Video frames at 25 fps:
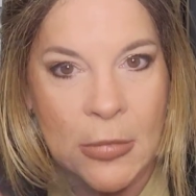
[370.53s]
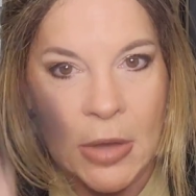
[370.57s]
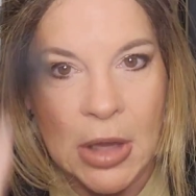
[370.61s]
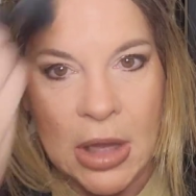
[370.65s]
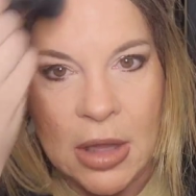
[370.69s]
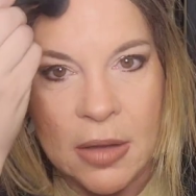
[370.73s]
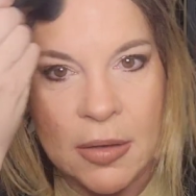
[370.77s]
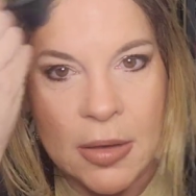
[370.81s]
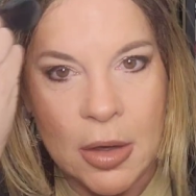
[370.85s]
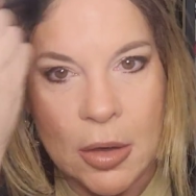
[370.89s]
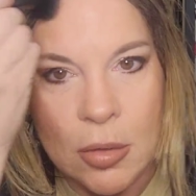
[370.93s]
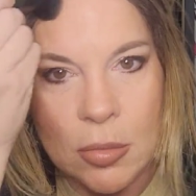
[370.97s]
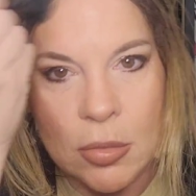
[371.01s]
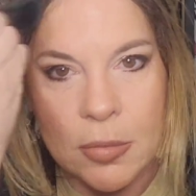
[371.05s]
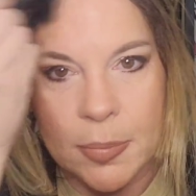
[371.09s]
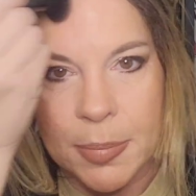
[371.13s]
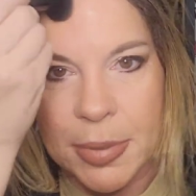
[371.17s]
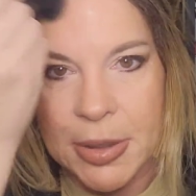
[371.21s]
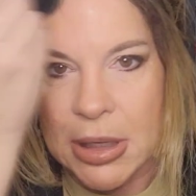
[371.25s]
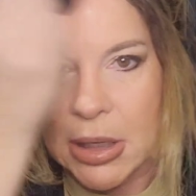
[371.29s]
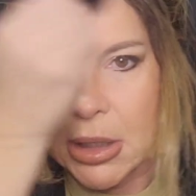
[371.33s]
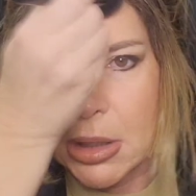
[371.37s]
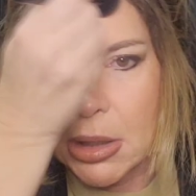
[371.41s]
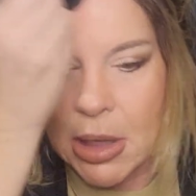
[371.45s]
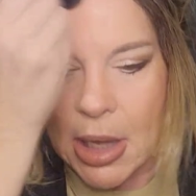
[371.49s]
And there would
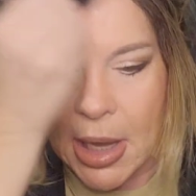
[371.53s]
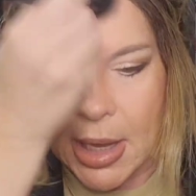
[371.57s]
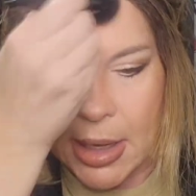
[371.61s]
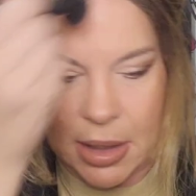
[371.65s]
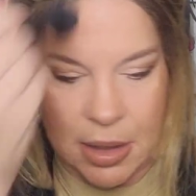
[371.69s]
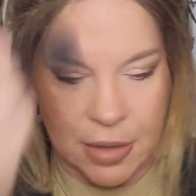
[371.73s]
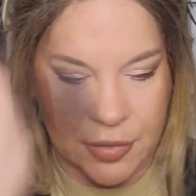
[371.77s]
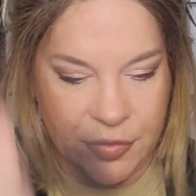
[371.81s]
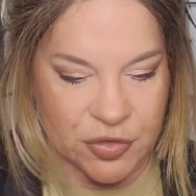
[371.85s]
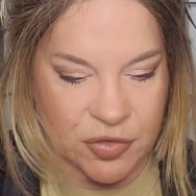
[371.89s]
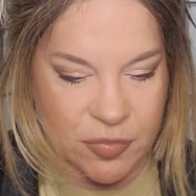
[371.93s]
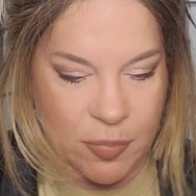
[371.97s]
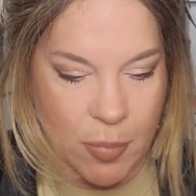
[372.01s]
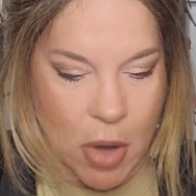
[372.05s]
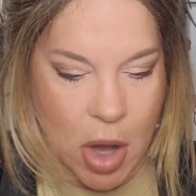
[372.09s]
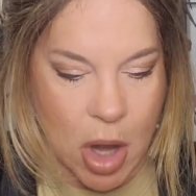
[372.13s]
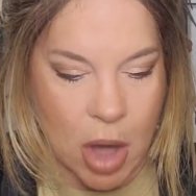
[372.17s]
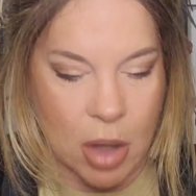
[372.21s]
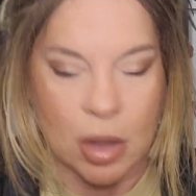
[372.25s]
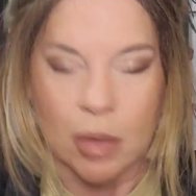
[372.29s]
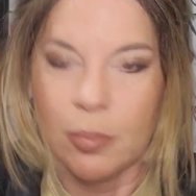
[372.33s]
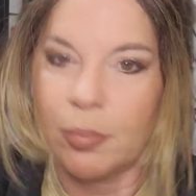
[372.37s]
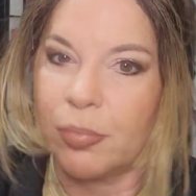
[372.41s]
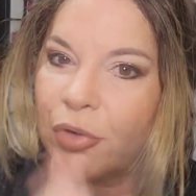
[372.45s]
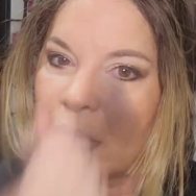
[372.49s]
be like a
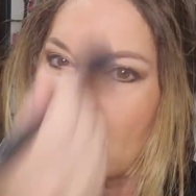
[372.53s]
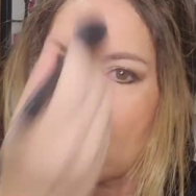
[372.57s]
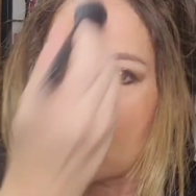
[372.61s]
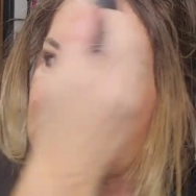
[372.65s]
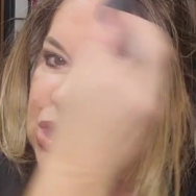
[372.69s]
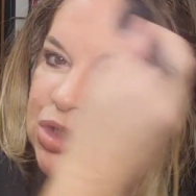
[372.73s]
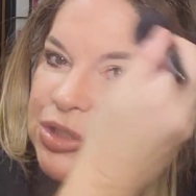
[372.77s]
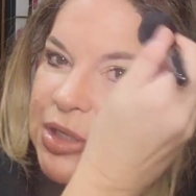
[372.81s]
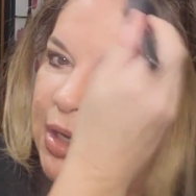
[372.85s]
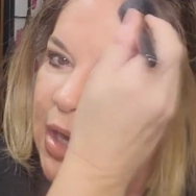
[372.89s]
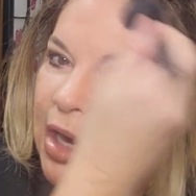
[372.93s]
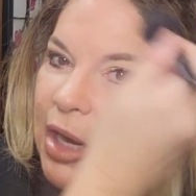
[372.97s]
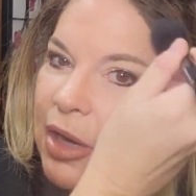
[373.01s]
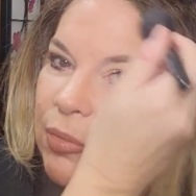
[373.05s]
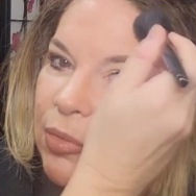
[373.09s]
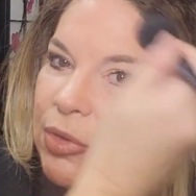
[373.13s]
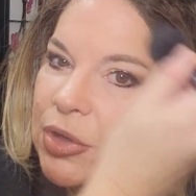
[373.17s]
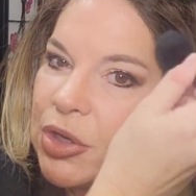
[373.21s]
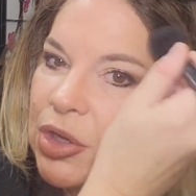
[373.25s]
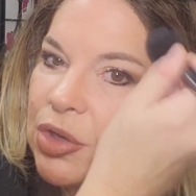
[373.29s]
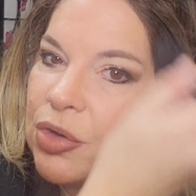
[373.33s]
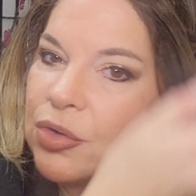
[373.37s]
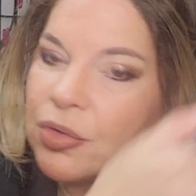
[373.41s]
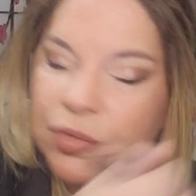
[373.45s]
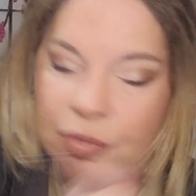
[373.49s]
smaller brush that I would
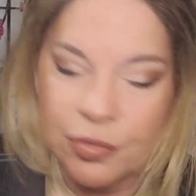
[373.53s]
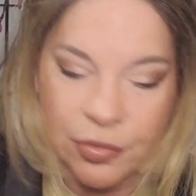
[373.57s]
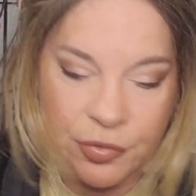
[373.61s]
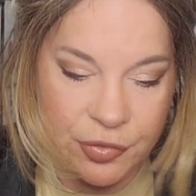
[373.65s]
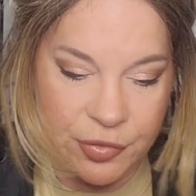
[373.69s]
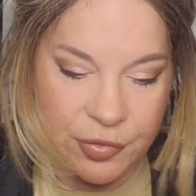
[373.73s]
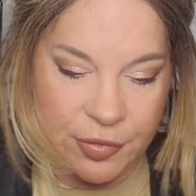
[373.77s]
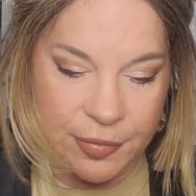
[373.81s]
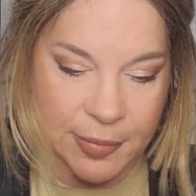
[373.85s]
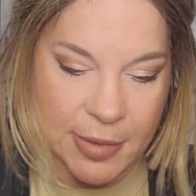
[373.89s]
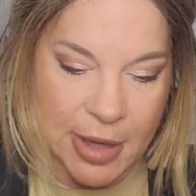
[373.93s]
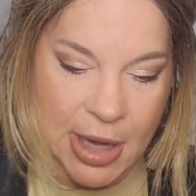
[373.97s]
use.